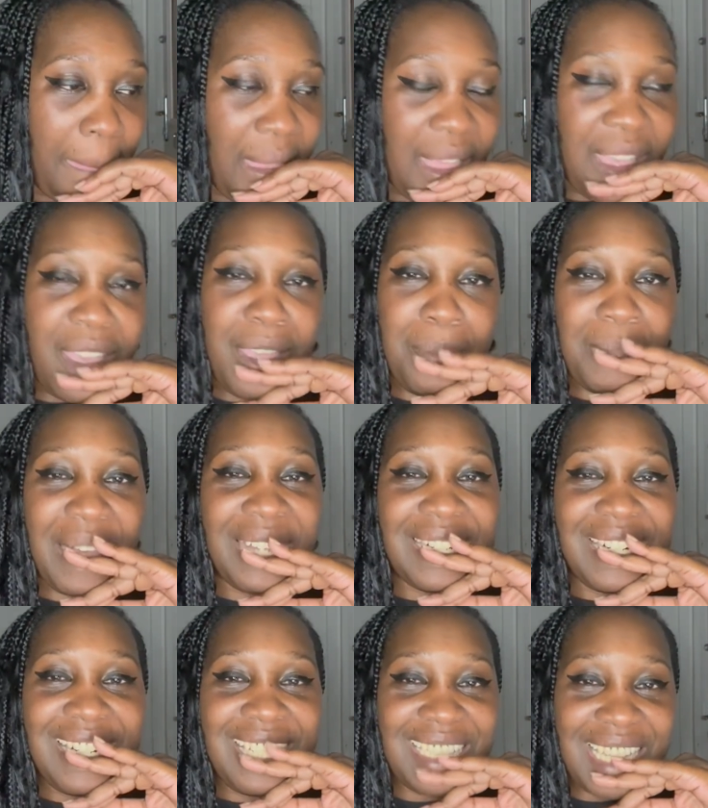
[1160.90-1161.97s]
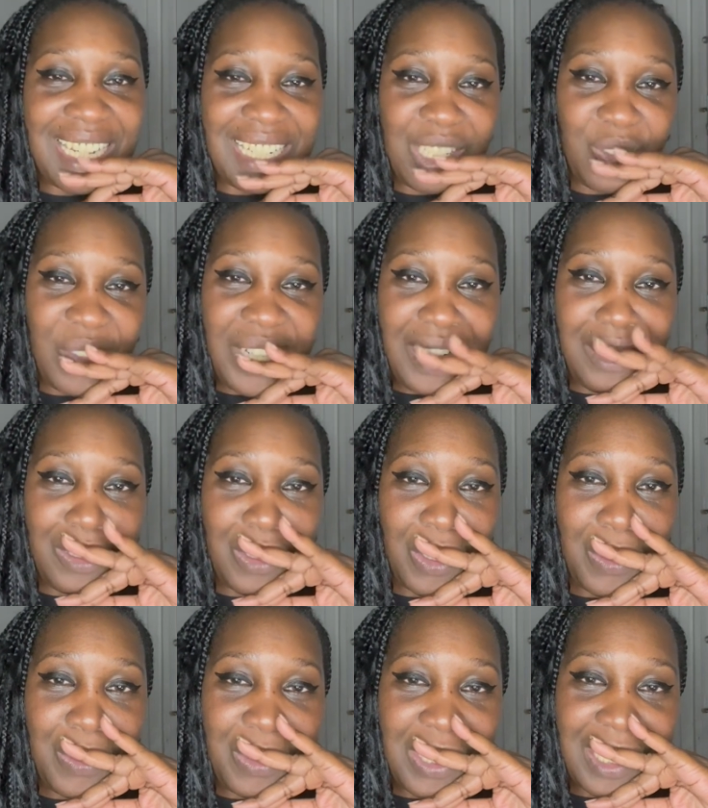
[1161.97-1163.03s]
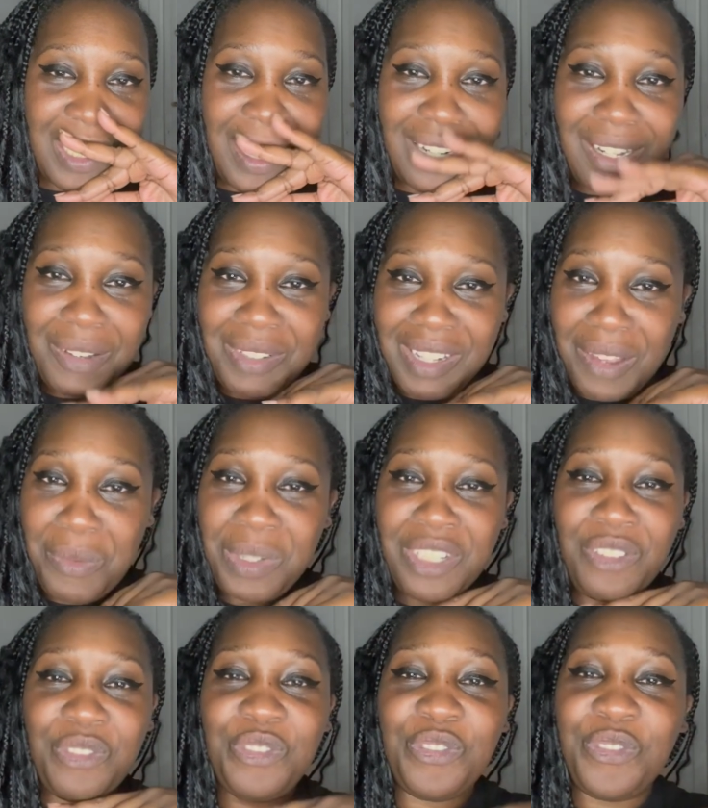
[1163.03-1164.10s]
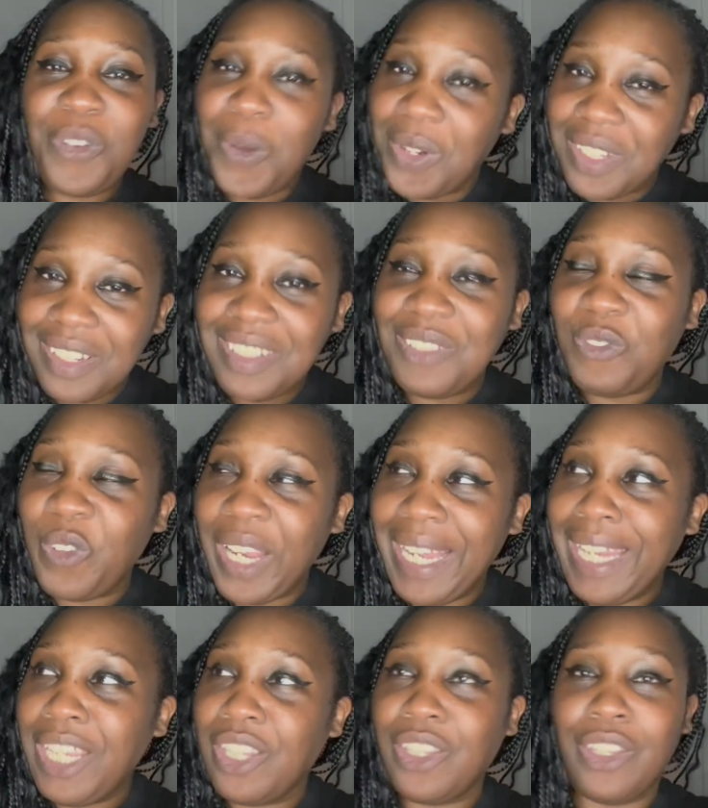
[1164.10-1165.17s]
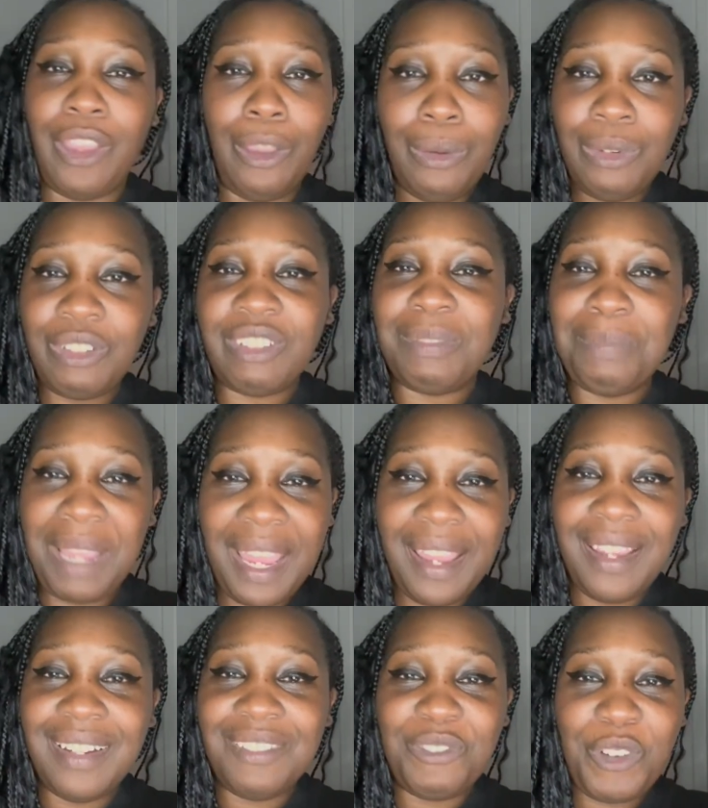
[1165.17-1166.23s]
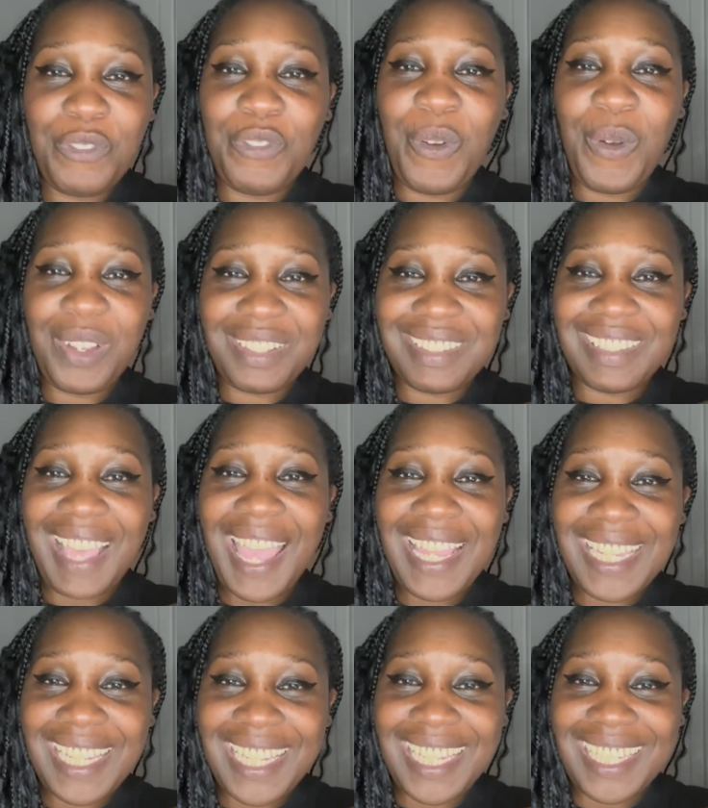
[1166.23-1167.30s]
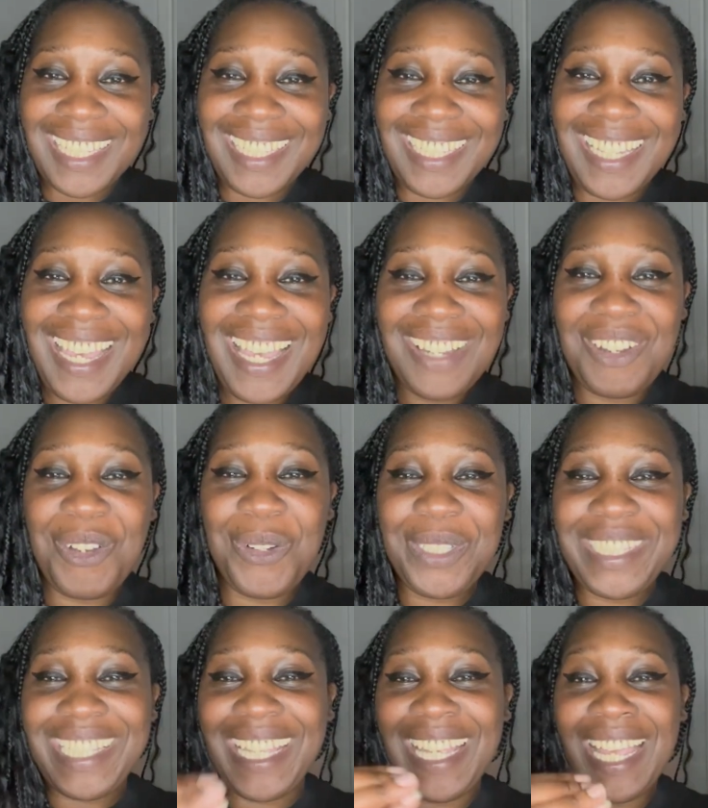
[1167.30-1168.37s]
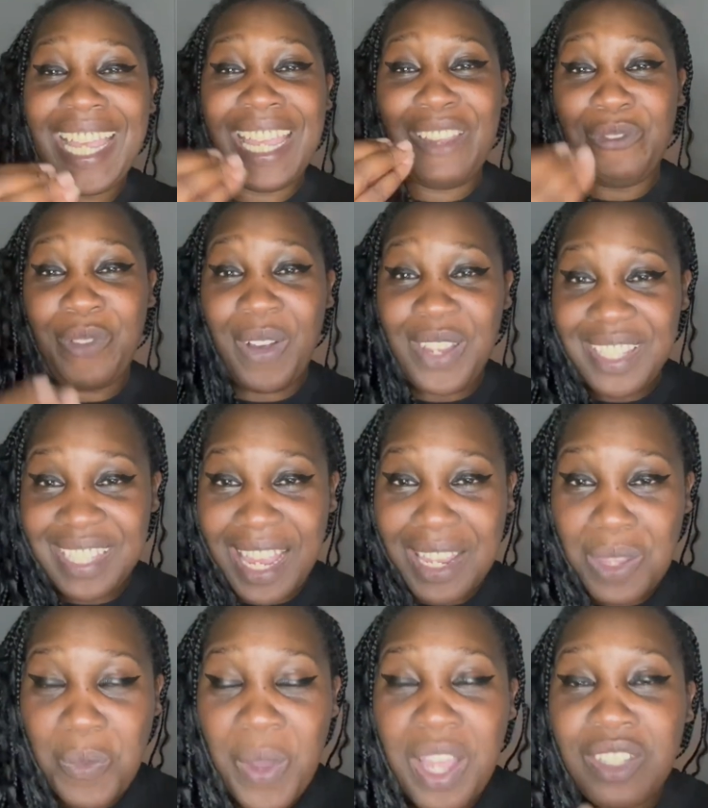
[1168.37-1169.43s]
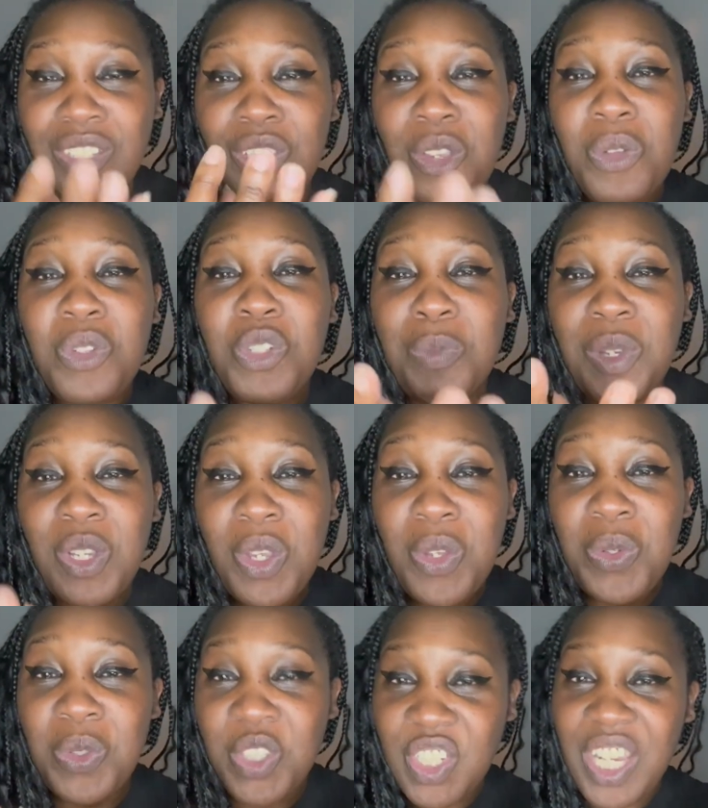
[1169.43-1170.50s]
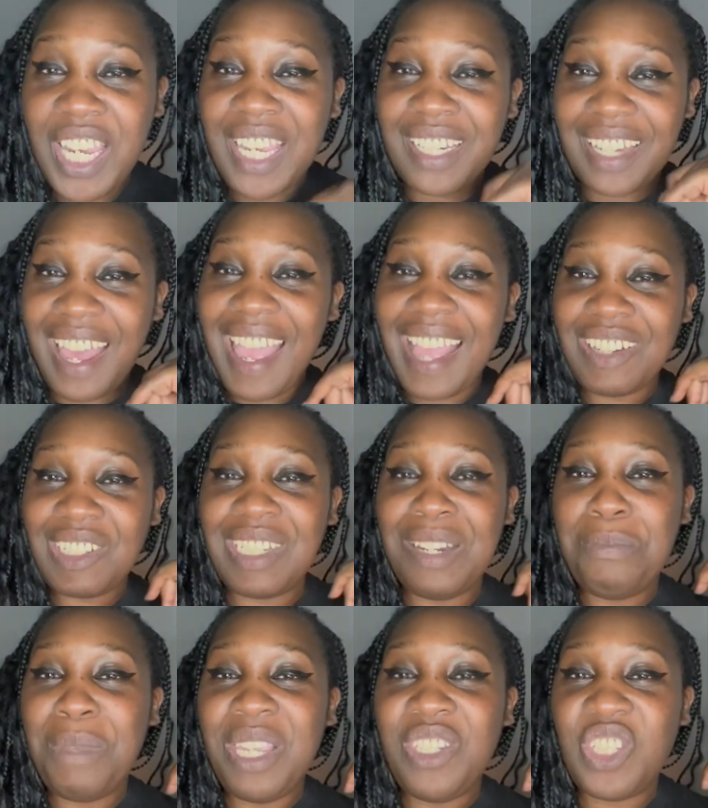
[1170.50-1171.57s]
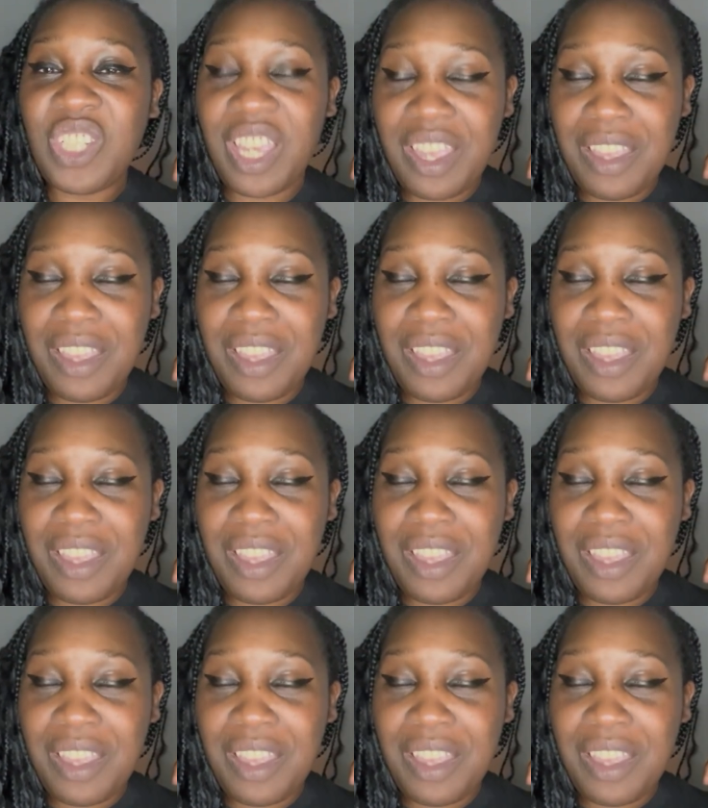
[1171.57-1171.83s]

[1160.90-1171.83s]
And then he said he's feeling gooch, and I was like, what the fuck does feeling gooch mean, for fuck's sake? Because if I say the words gooch magooch, that actually means you